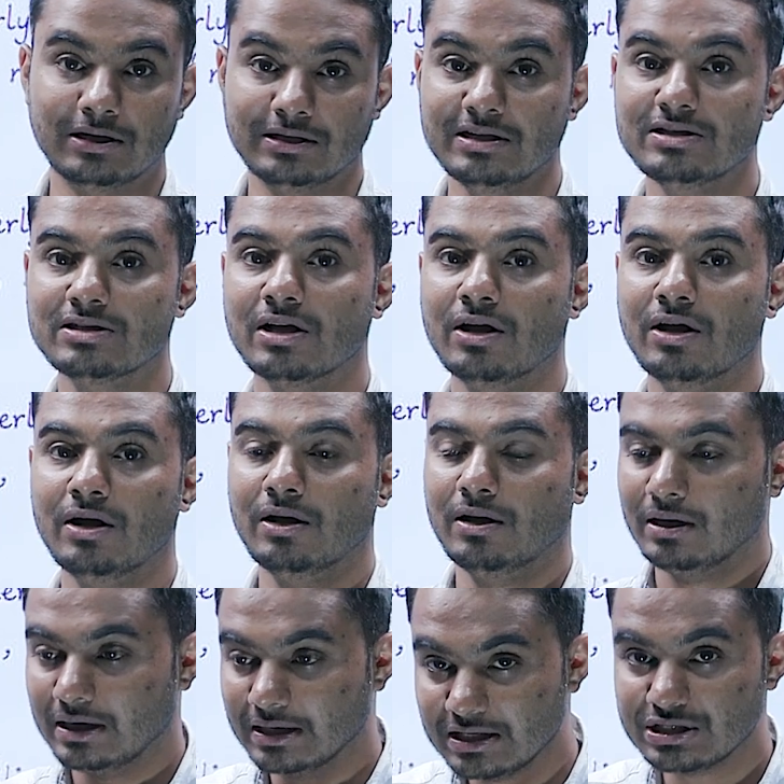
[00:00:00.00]
That is,
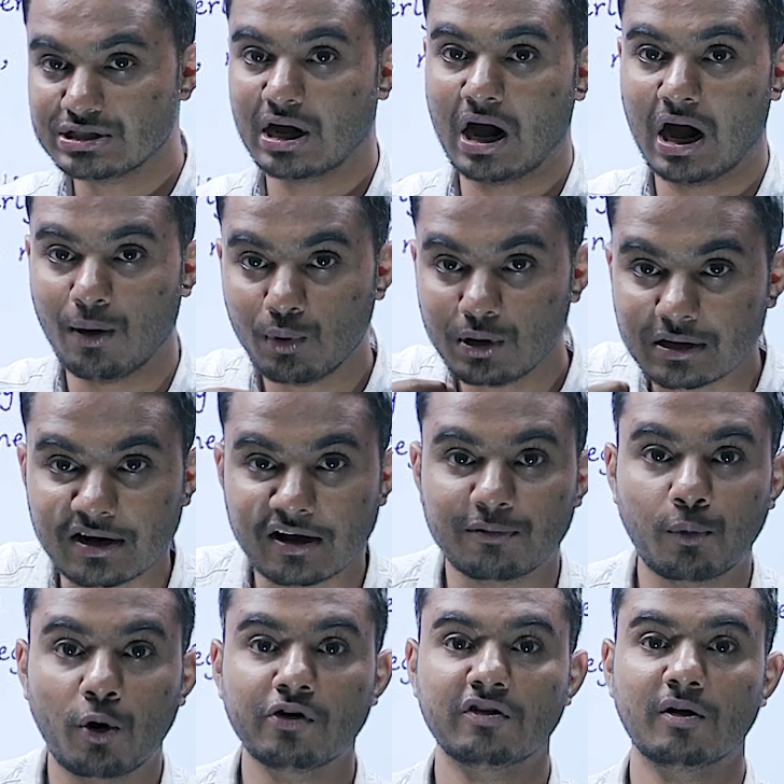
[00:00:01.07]
it is our
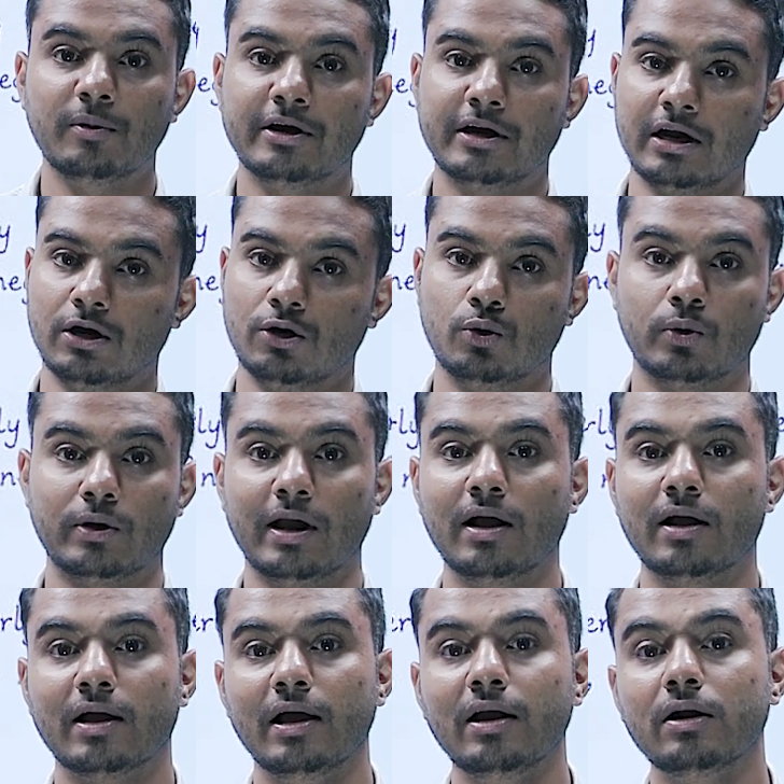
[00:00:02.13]
responsibility to
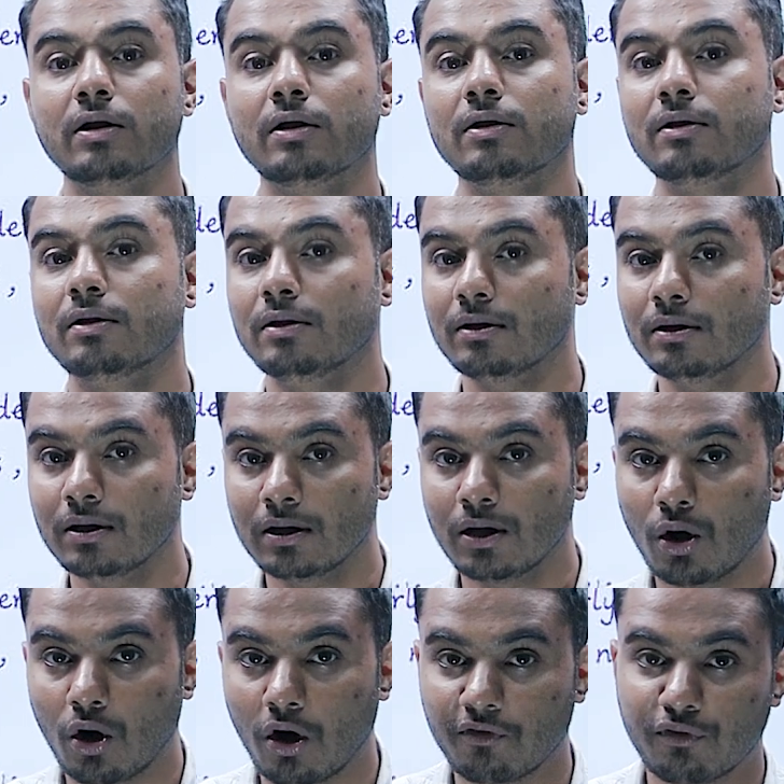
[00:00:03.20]
take care
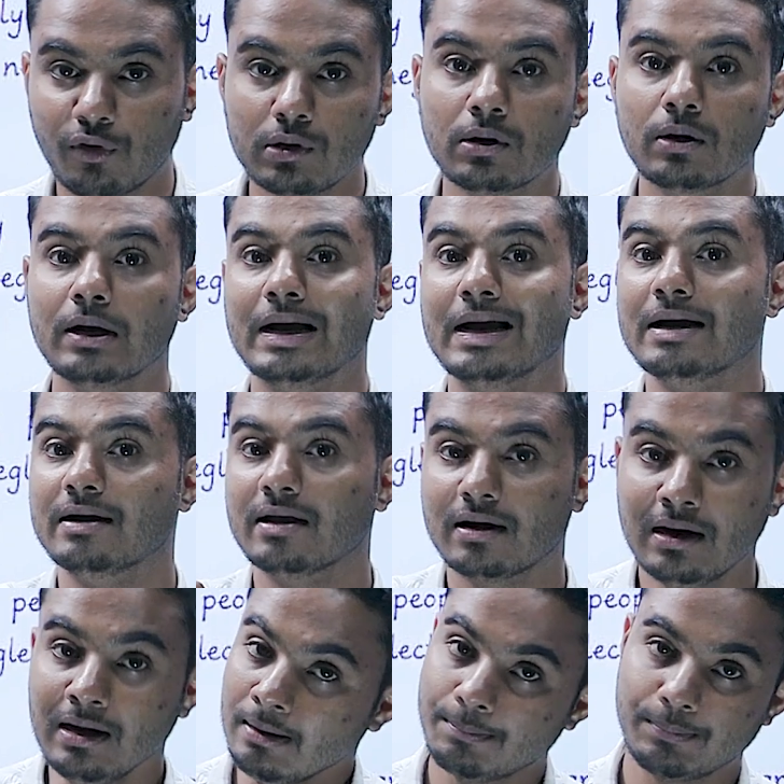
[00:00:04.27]
of our
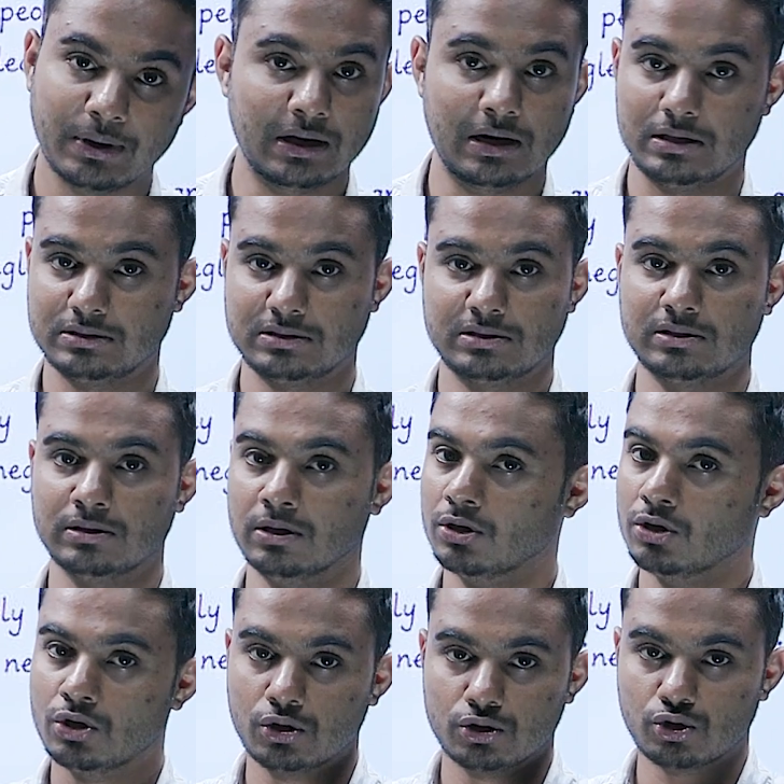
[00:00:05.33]
elderly parents.
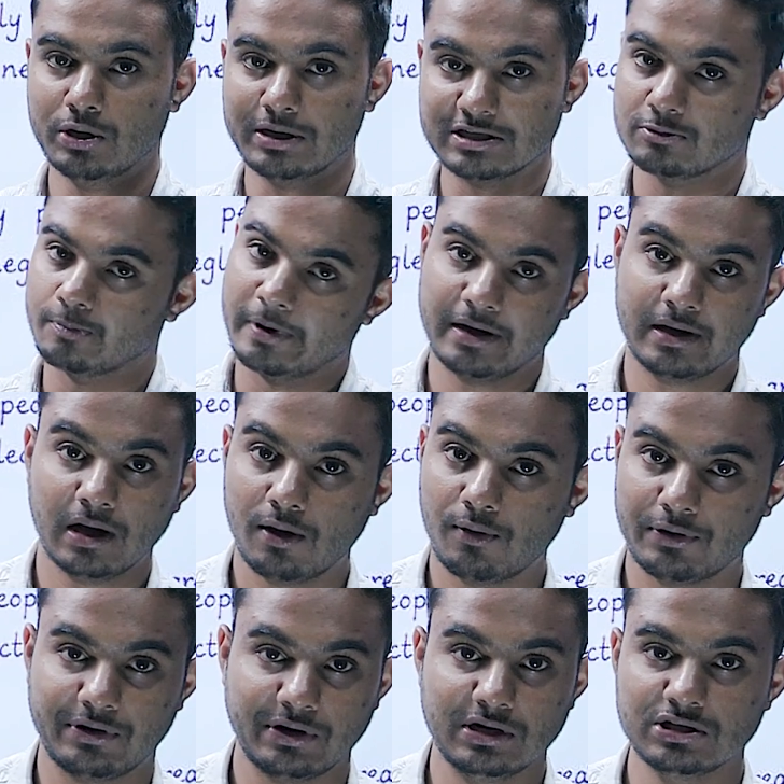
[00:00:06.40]
So it is breaking
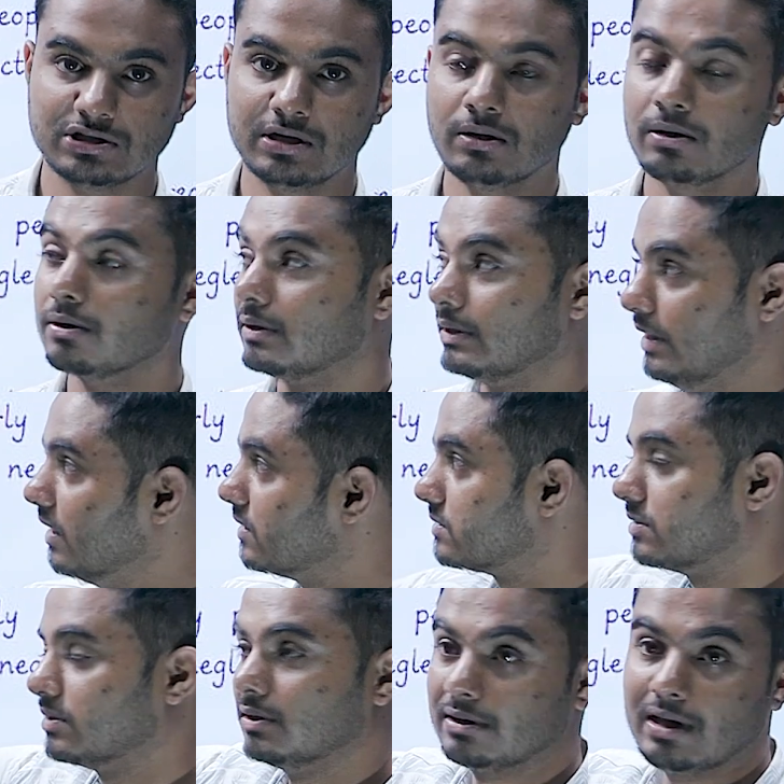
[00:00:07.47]
our tradition.
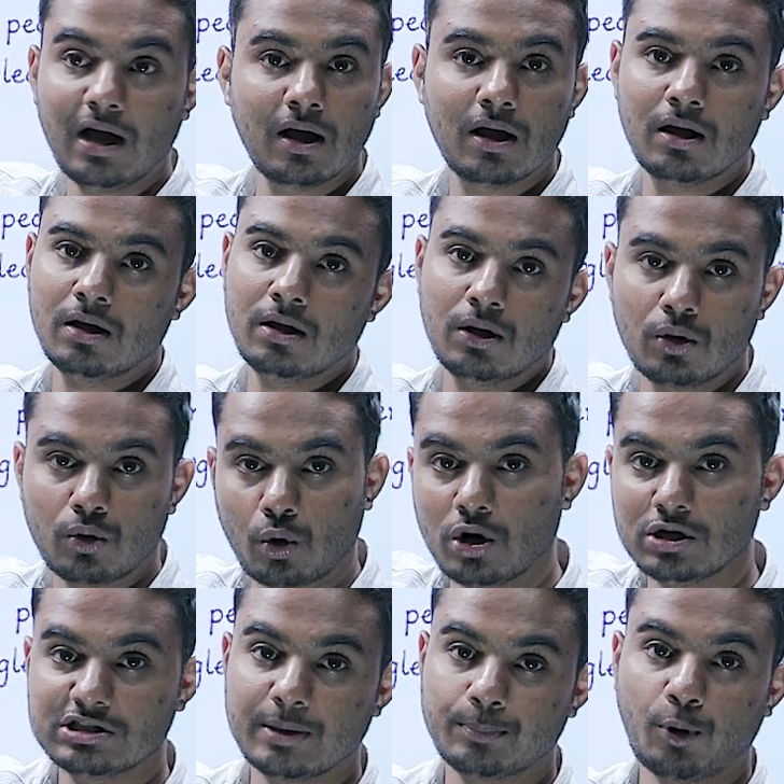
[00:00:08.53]
Yes, the
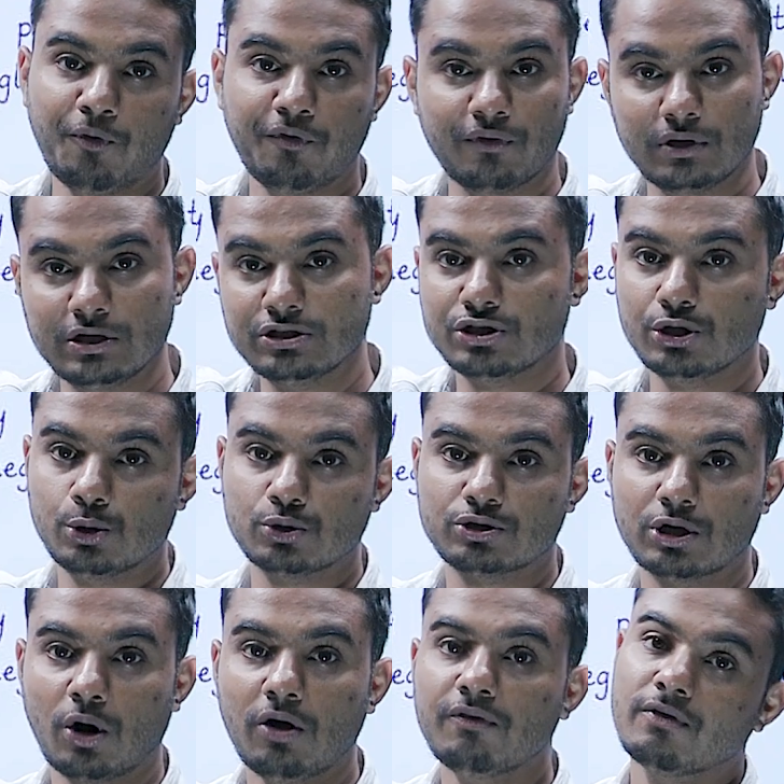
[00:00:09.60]
concept of
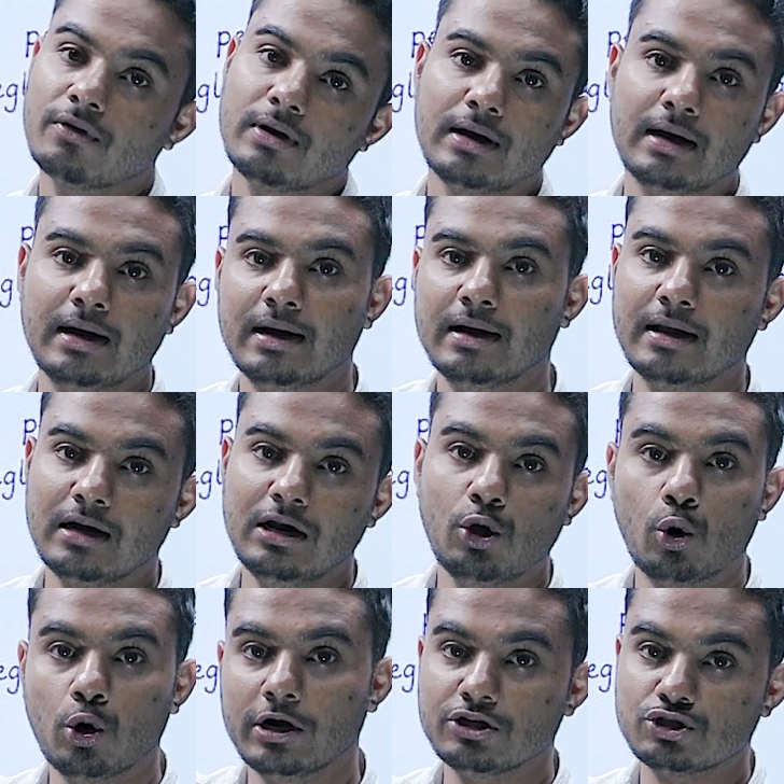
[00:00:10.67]
institution of elderly
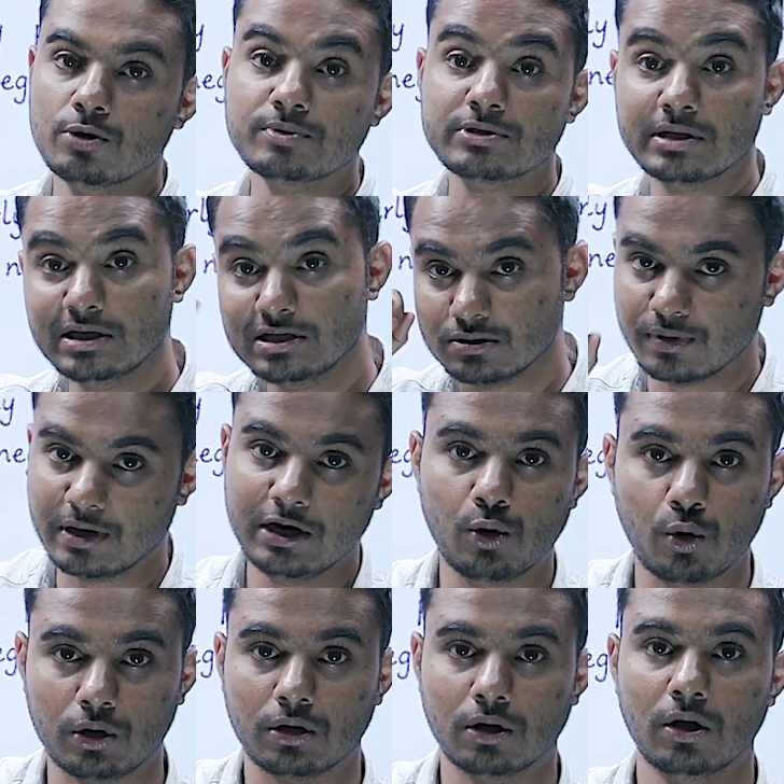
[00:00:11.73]
old age homes is very
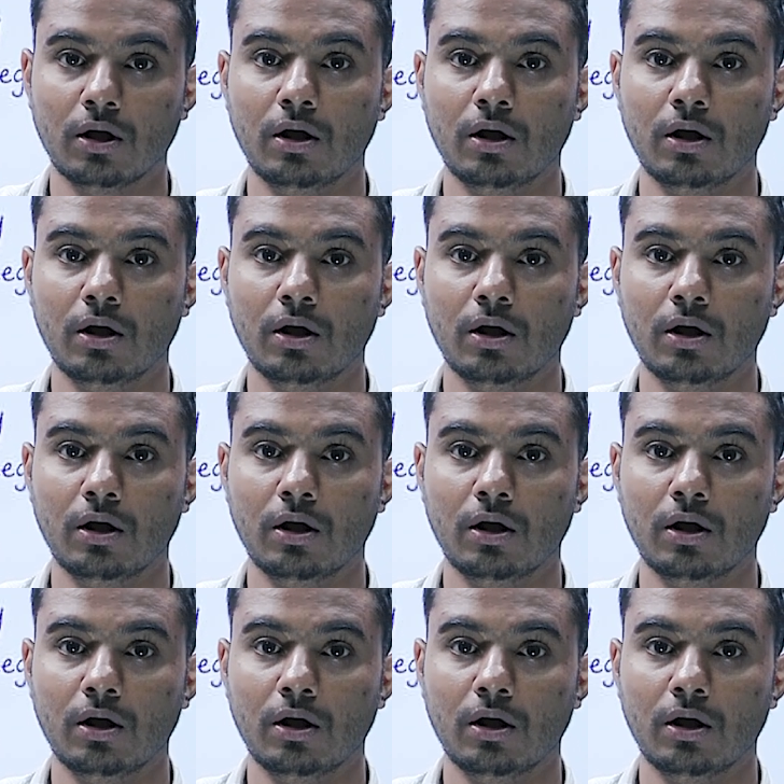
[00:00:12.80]
good.